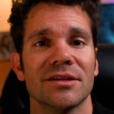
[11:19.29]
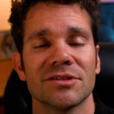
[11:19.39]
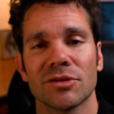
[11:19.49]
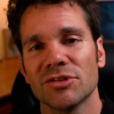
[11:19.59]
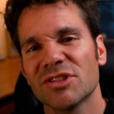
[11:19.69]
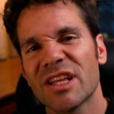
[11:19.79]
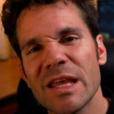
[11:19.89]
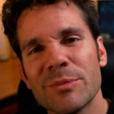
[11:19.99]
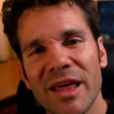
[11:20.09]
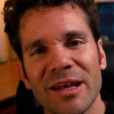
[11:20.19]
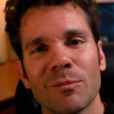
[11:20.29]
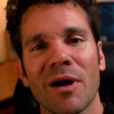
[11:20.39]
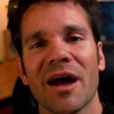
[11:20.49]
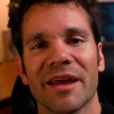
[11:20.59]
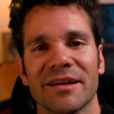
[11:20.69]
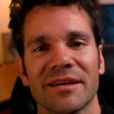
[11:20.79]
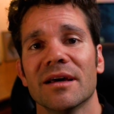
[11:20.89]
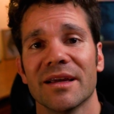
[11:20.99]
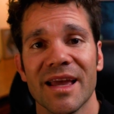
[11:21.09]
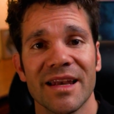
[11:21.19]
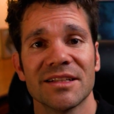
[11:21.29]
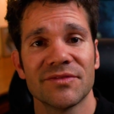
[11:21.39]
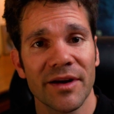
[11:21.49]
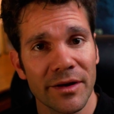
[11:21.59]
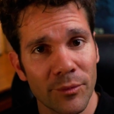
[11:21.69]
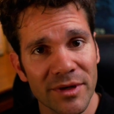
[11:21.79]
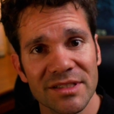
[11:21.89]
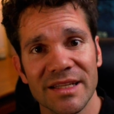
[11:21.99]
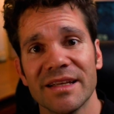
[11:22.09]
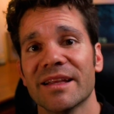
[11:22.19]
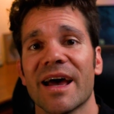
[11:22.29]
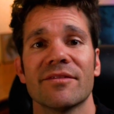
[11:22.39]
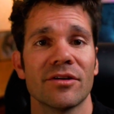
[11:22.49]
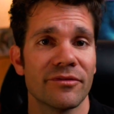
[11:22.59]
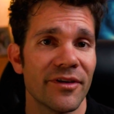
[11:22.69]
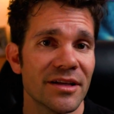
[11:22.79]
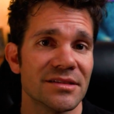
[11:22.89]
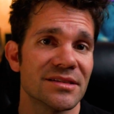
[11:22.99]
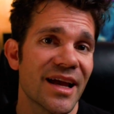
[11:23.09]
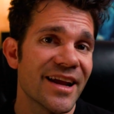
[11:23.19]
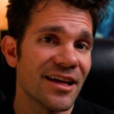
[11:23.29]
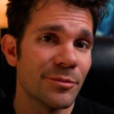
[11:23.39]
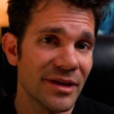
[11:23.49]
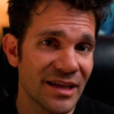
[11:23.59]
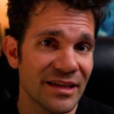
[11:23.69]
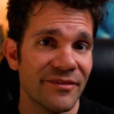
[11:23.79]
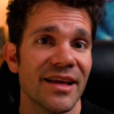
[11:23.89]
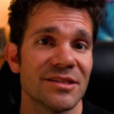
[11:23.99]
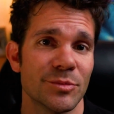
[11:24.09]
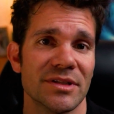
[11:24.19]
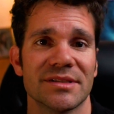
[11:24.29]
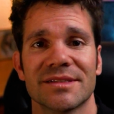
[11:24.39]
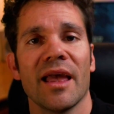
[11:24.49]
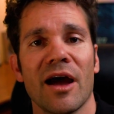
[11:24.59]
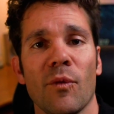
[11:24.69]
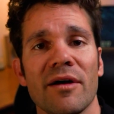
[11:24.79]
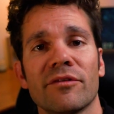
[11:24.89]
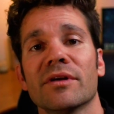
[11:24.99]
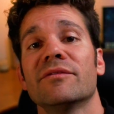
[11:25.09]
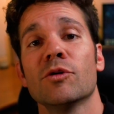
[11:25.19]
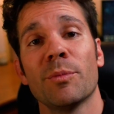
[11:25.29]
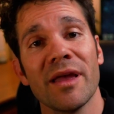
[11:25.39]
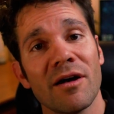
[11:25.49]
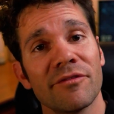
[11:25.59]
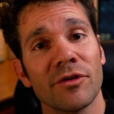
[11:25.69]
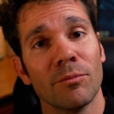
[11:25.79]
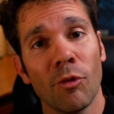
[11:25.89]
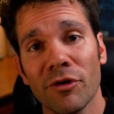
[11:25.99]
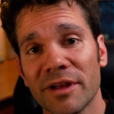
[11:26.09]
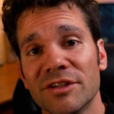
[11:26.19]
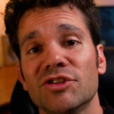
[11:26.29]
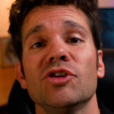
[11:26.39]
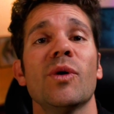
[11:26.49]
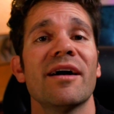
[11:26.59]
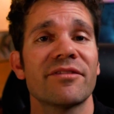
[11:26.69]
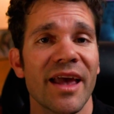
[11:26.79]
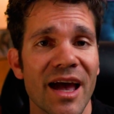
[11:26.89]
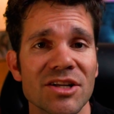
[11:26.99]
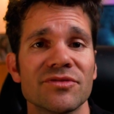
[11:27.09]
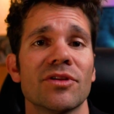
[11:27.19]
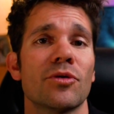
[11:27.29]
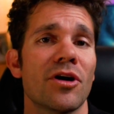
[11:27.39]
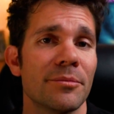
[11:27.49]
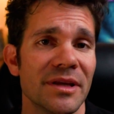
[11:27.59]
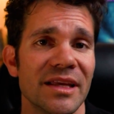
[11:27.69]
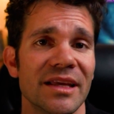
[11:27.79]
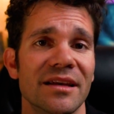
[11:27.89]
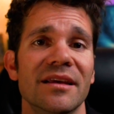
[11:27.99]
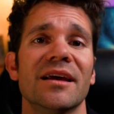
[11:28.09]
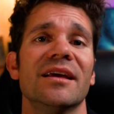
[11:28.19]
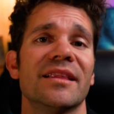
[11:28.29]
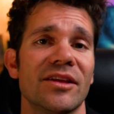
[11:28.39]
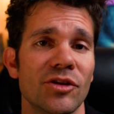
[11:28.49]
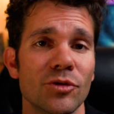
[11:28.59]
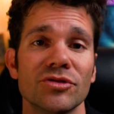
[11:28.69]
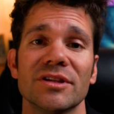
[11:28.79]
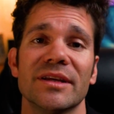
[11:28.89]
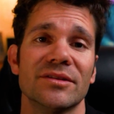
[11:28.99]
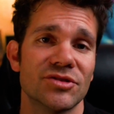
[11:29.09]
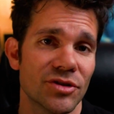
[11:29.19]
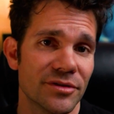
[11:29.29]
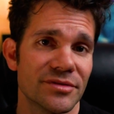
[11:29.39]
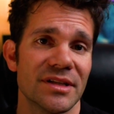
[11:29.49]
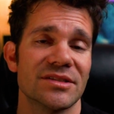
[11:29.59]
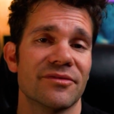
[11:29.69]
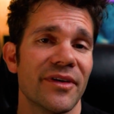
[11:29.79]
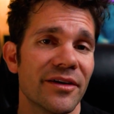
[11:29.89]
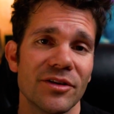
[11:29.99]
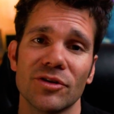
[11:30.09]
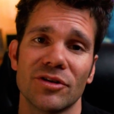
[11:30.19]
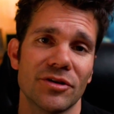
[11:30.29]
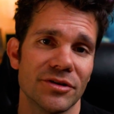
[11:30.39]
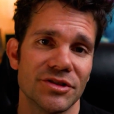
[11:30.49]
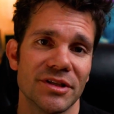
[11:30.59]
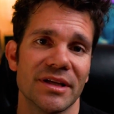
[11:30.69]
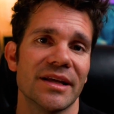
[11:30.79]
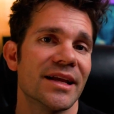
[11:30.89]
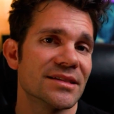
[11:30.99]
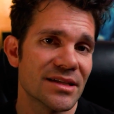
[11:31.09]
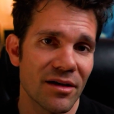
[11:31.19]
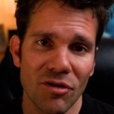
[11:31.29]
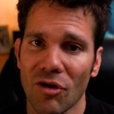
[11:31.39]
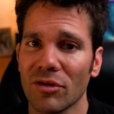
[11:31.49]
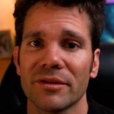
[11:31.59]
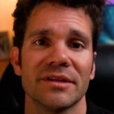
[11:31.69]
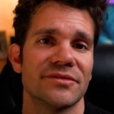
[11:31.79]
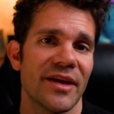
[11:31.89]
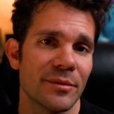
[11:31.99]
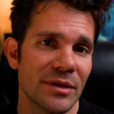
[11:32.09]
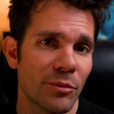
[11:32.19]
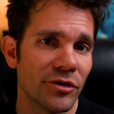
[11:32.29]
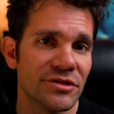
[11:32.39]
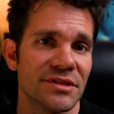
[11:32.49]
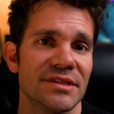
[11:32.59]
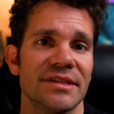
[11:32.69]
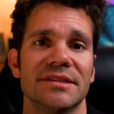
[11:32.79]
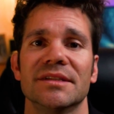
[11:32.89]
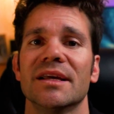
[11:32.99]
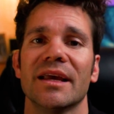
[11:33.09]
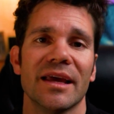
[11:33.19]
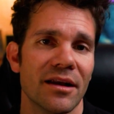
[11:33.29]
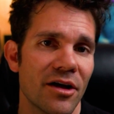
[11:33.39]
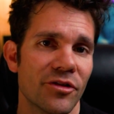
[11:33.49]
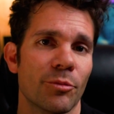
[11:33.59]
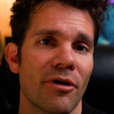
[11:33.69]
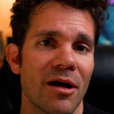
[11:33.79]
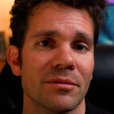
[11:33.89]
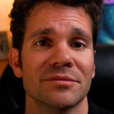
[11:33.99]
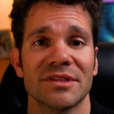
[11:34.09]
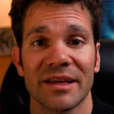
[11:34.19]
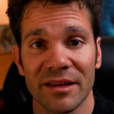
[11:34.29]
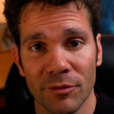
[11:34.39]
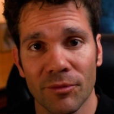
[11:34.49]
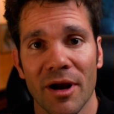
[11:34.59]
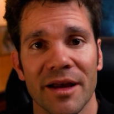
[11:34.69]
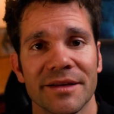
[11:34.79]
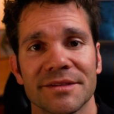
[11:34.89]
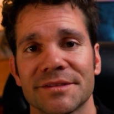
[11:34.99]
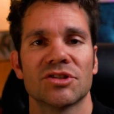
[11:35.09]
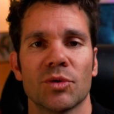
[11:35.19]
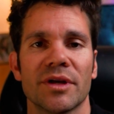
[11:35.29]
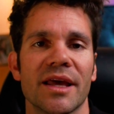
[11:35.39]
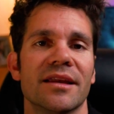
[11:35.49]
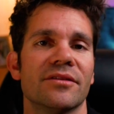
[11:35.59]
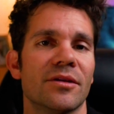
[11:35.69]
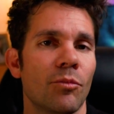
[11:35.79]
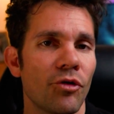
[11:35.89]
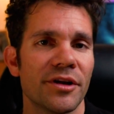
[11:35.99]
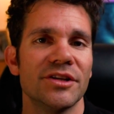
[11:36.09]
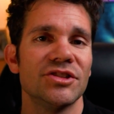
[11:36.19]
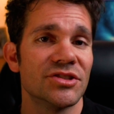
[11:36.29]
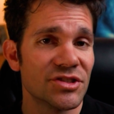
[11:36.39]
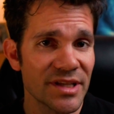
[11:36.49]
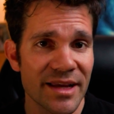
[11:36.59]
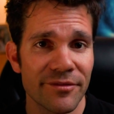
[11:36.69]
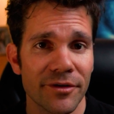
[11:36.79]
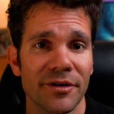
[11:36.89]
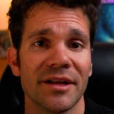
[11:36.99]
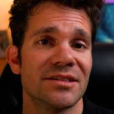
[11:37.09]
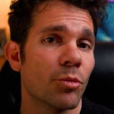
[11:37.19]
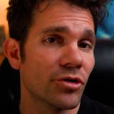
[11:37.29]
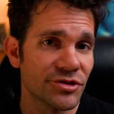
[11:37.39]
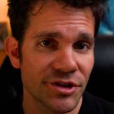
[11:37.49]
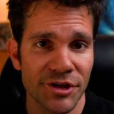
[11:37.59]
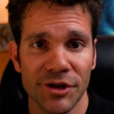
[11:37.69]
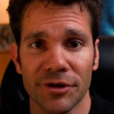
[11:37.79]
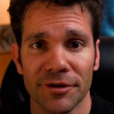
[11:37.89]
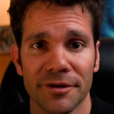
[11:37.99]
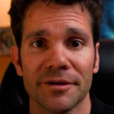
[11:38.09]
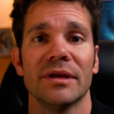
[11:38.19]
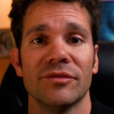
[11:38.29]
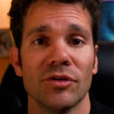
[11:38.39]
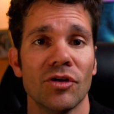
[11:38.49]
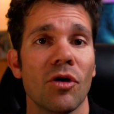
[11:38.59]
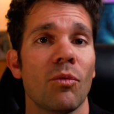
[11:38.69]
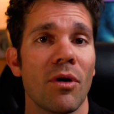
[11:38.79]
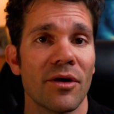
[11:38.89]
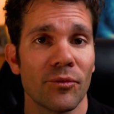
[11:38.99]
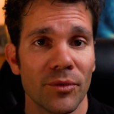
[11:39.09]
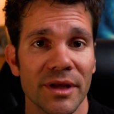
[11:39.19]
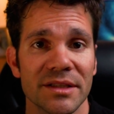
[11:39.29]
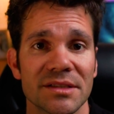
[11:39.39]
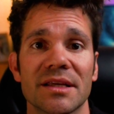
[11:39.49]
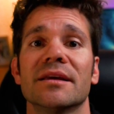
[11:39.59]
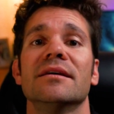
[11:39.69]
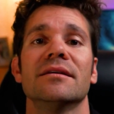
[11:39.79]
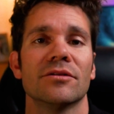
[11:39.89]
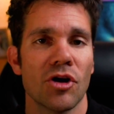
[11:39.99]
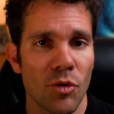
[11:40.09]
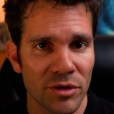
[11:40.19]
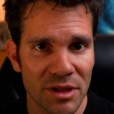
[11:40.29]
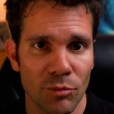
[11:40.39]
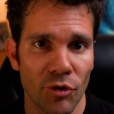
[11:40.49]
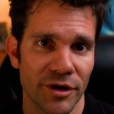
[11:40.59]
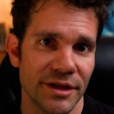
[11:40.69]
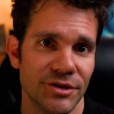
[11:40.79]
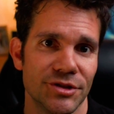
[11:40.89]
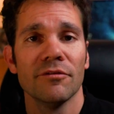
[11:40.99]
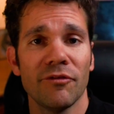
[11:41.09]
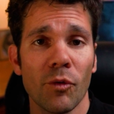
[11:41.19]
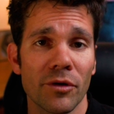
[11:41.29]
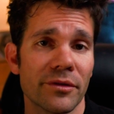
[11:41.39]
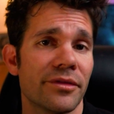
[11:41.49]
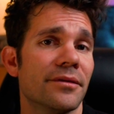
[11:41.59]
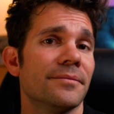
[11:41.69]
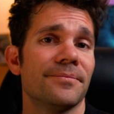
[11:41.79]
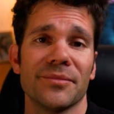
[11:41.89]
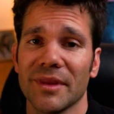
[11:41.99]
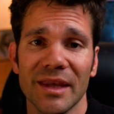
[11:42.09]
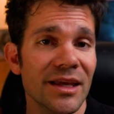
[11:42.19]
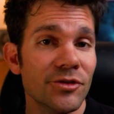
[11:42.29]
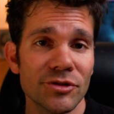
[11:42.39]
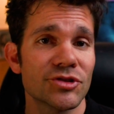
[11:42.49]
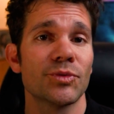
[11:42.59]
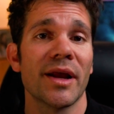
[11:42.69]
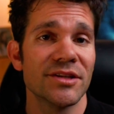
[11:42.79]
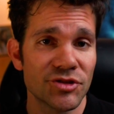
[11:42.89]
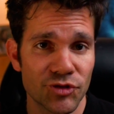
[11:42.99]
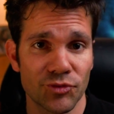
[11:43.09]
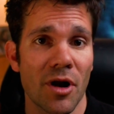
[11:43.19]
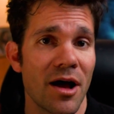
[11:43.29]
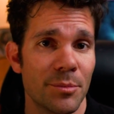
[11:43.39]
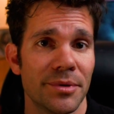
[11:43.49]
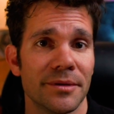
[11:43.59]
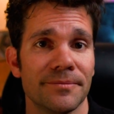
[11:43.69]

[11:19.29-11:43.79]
So just keep that in mind. Again, it's very risky to have your funds tied up in investments. However, if you pay off your mortgage, you have cash flow coming in that usually serves as a very good cushion against all of these family emergencies and other problems that can arise. So again, the mortgage is safer, it's more secure. If you don't want risk, go with the mortgage. Fourth, interest rates drop.